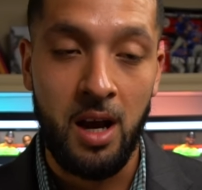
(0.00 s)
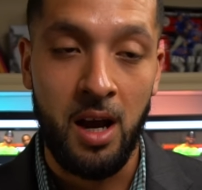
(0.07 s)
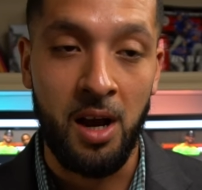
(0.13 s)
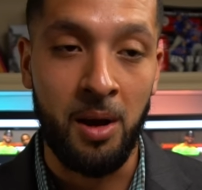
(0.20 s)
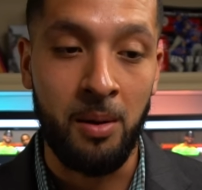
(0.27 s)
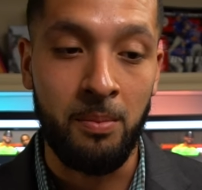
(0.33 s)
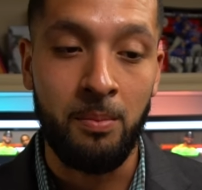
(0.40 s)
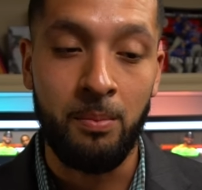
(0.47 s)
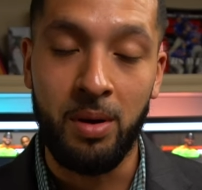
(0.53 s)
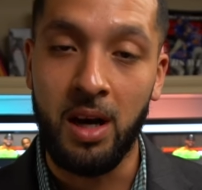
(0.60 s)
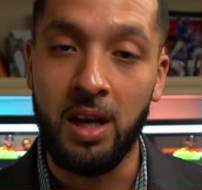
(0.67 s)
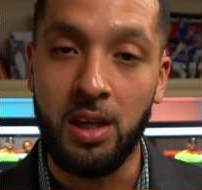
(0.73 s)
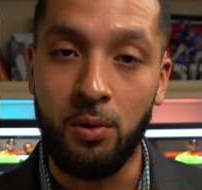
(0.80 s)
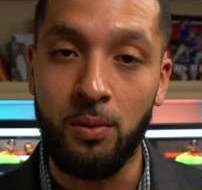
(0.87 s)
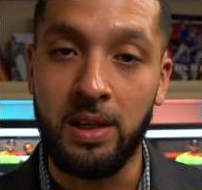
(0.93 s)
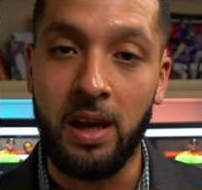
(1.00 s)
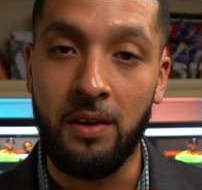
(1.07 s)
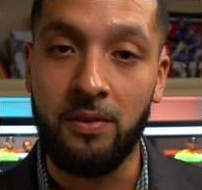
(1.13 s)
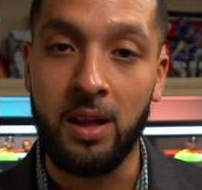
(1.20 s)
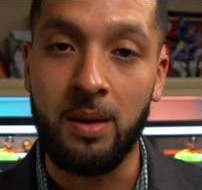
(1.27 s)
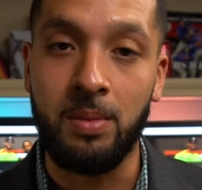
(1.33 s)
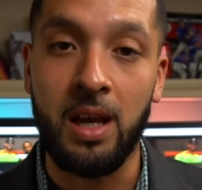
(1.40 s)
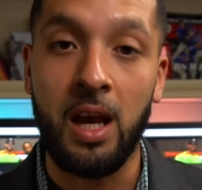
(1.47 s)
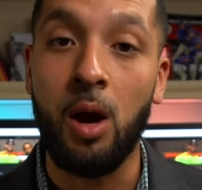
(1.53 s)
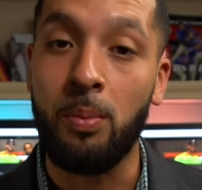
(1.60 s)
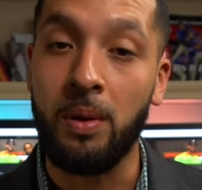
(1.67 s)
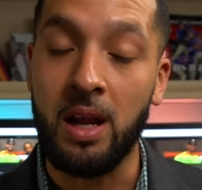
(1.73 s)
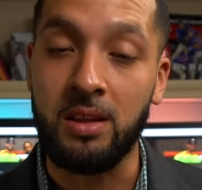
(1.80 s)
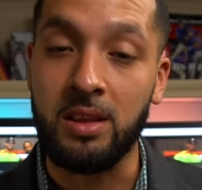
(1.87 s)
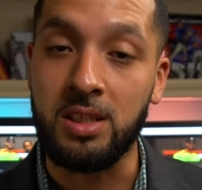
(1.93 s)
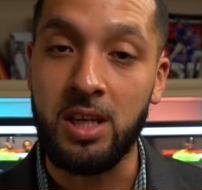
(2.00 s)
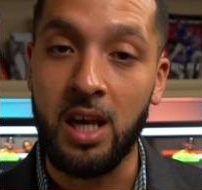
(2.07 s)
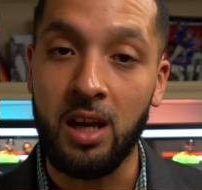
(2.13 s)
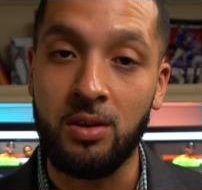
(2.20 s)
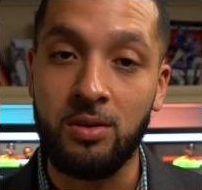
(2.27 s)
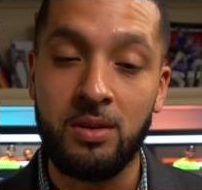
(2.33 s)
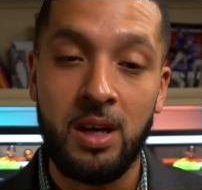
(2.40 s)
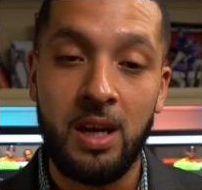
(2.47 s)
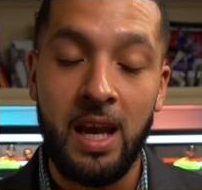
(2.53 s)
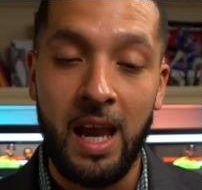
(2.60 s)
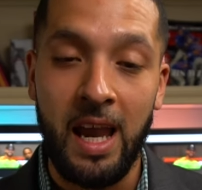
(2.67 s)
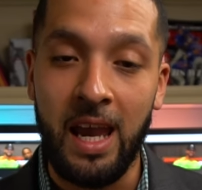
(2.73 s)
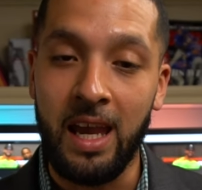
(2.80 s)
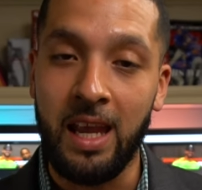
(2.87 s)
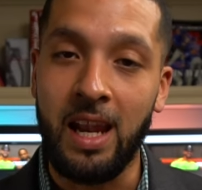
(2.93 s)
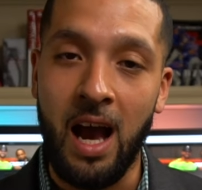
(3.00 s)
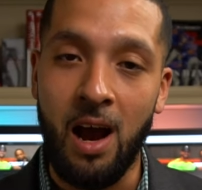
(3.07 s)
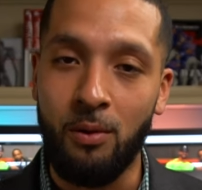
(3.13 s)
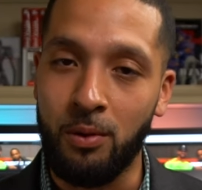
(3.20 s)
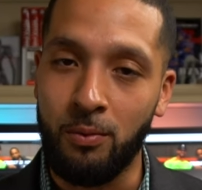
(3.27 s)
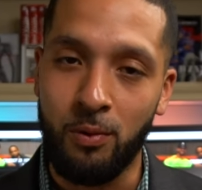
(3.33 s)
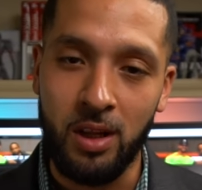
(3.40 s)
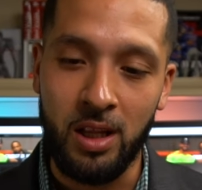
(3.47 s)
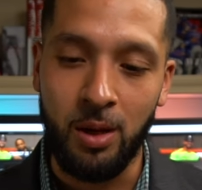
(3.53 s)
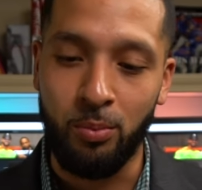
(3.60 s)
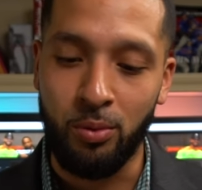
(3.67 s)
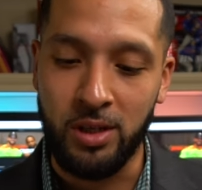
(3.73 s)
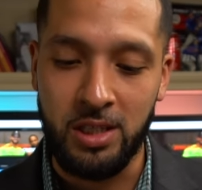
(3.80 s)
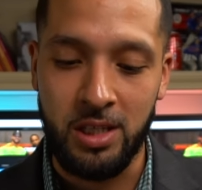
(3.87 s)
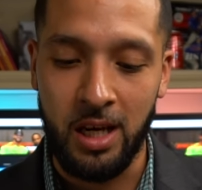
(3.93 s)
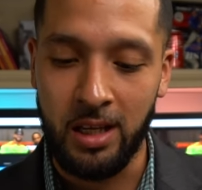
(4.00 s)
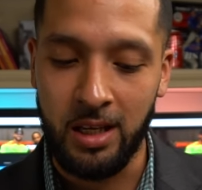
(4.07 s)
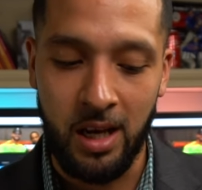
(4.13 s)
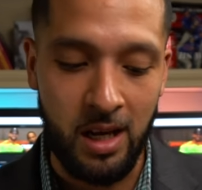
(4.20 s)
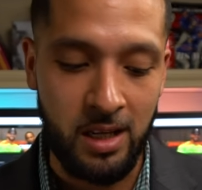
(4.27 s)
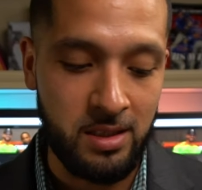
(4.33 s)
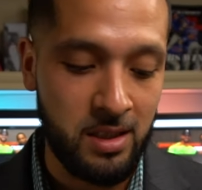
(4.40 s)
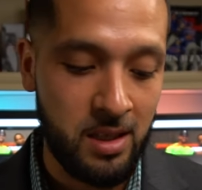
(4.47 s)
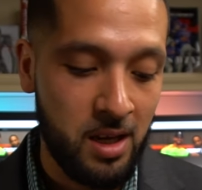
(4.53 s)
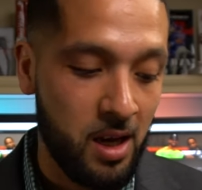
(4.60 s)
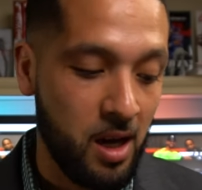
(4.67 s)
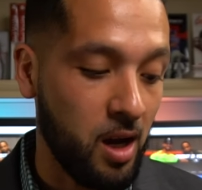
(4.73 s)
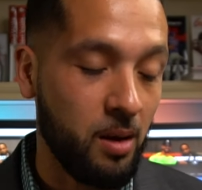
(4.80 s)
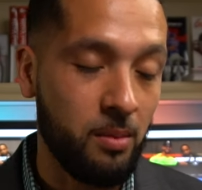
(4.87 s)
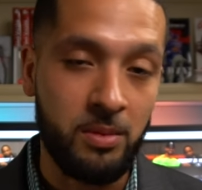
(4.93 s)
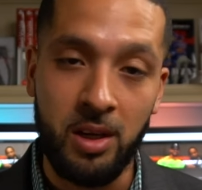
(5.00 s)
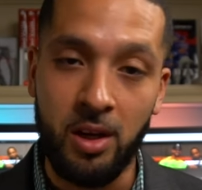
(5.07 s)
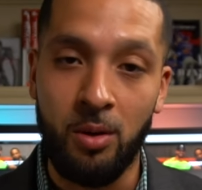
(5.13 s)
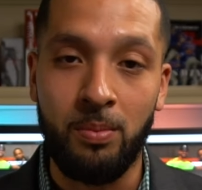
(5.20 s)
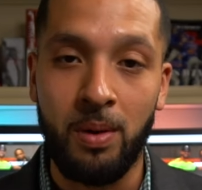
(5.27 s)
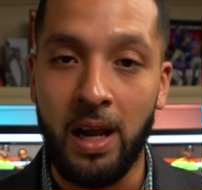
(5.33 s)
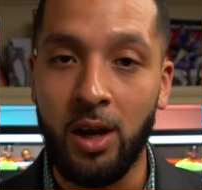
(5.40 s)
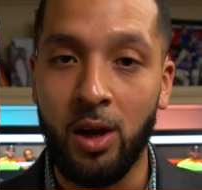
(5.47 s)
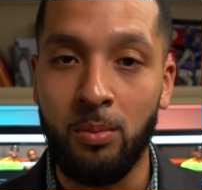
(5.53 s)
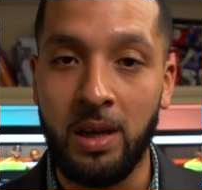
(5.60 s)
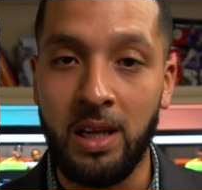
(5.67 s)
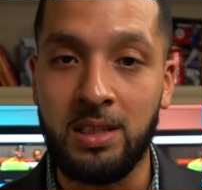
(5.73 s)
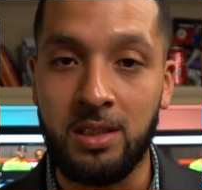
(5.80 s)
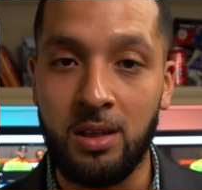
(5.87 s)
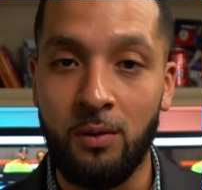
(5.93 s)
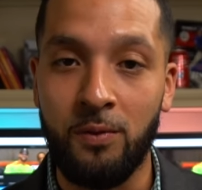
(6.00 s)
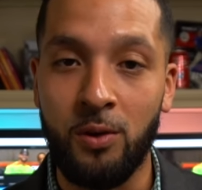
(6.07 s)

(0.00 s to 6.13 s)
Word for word: um, but you would definitely be helping out the channel, and I would really appreciate it, guys. Um, you know, by no means don't